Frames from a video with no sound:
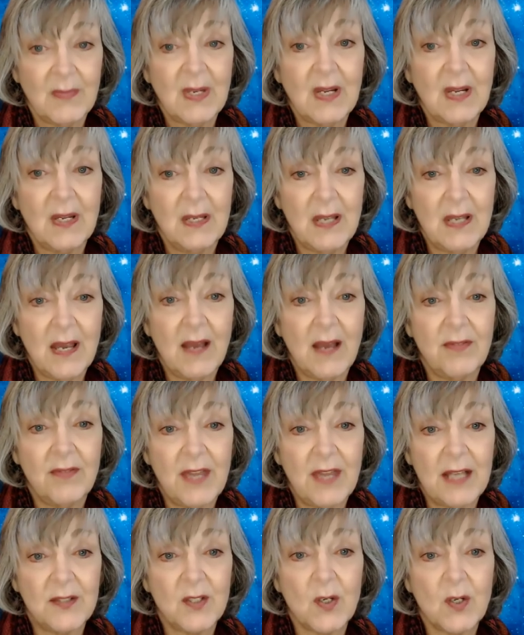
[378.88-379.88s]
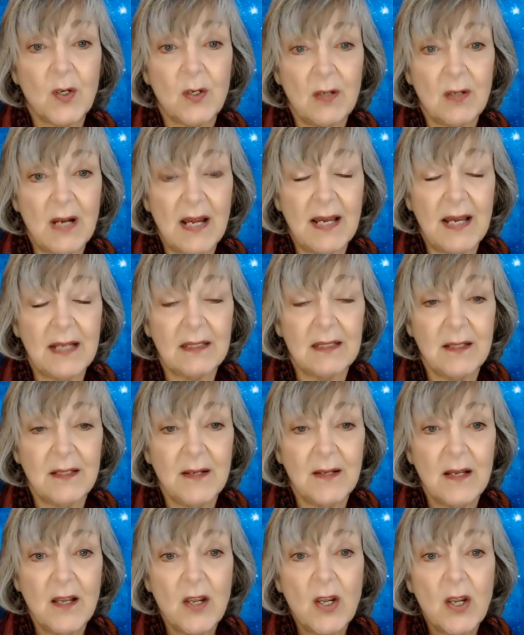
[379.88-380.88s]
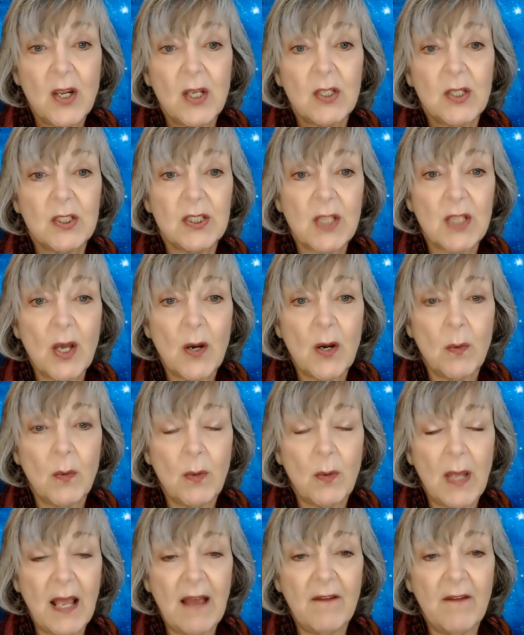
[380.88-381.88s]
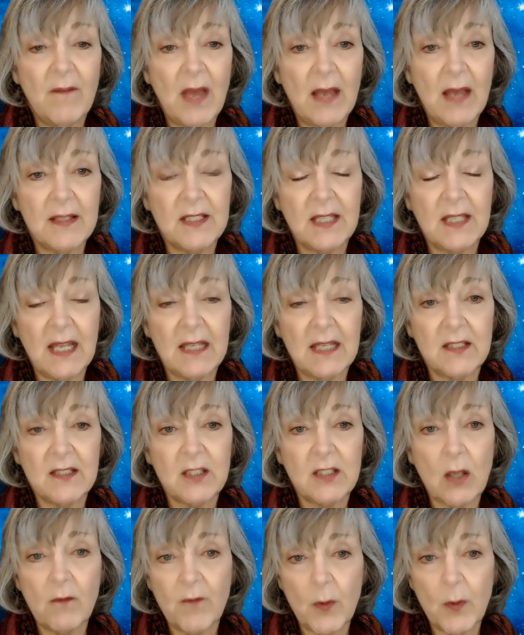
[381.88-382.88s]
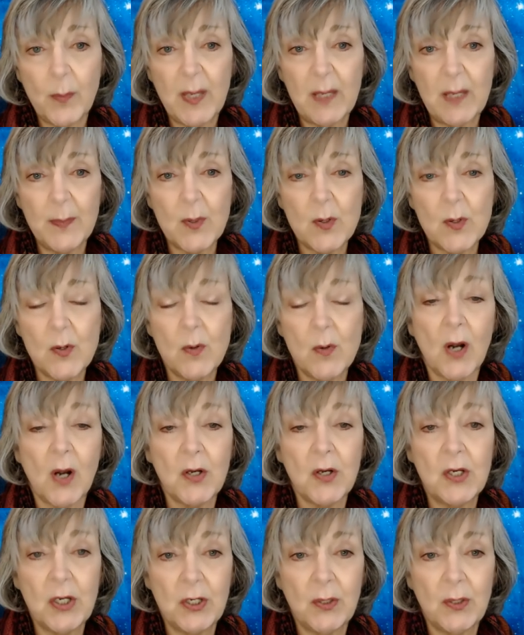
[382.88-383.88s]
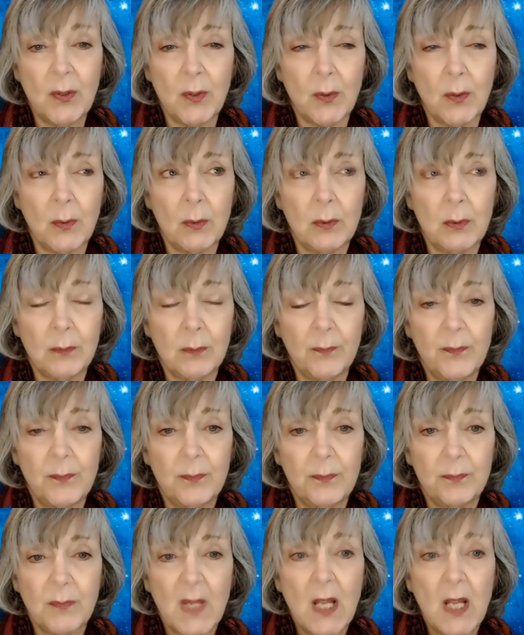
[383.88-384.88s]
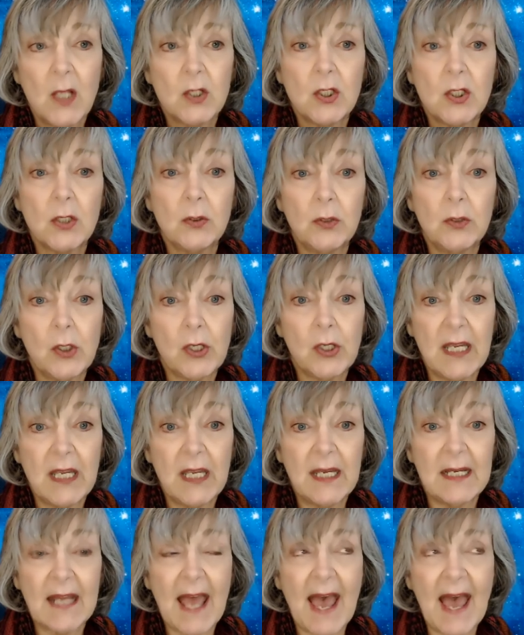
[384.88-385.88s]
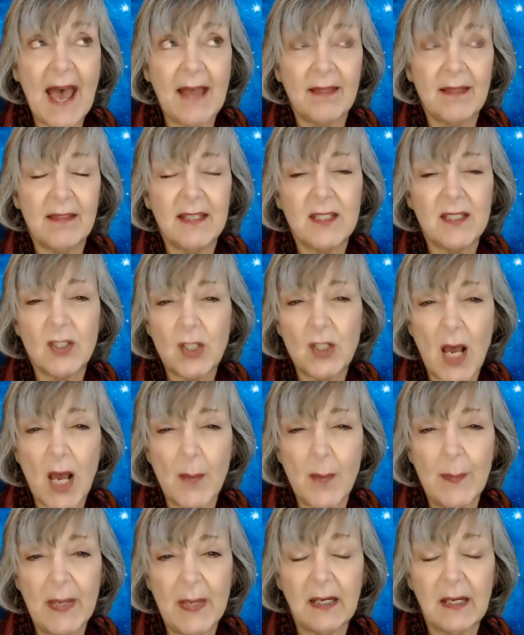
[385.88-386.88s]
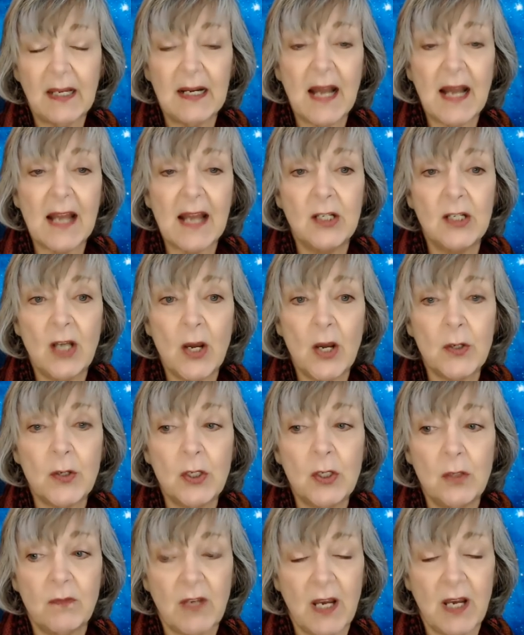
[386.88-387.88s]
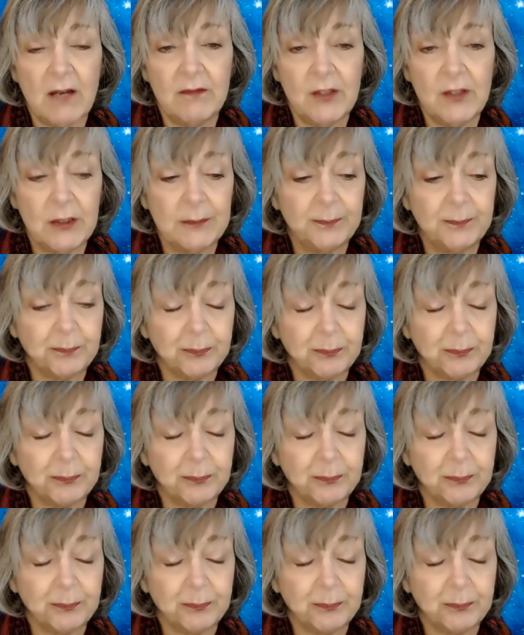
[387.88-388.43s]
Yeah, that's correct. So for people who are new to looking at this topic, and I know you've covered